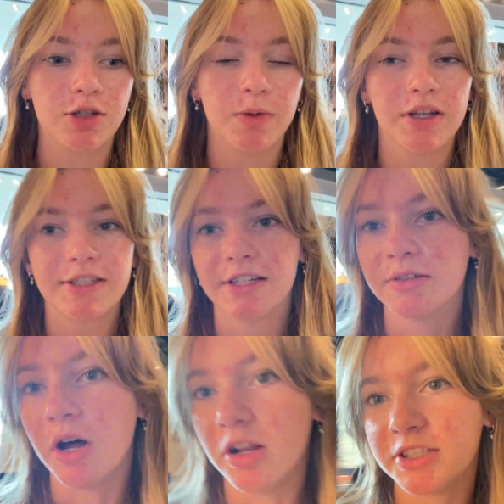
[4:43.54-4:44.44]
went into
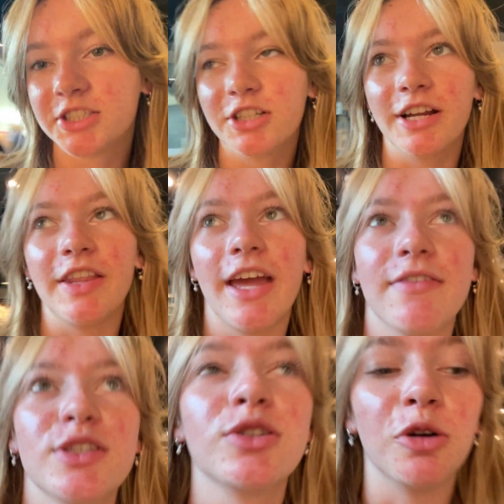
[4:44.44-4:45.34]
Hollister and they have
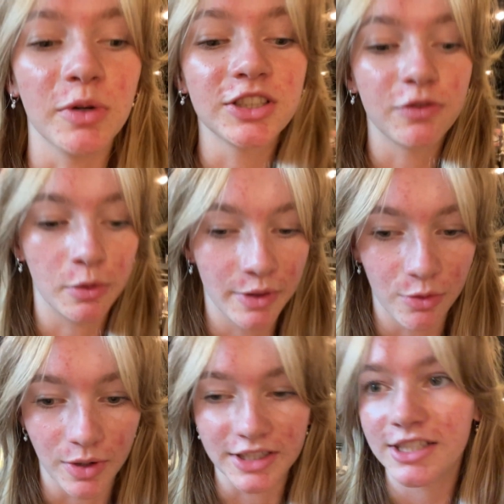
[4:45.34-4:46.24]
so much Formula
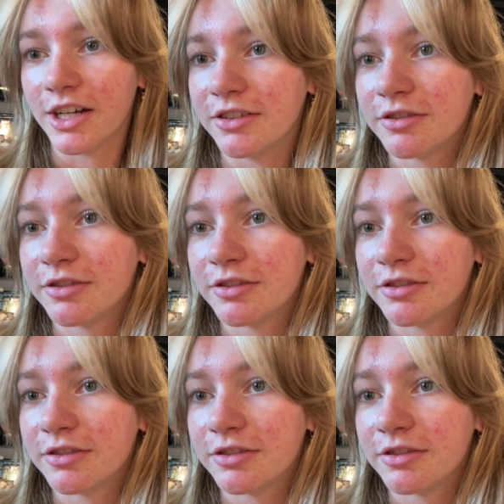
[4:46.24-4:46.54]
One stuff.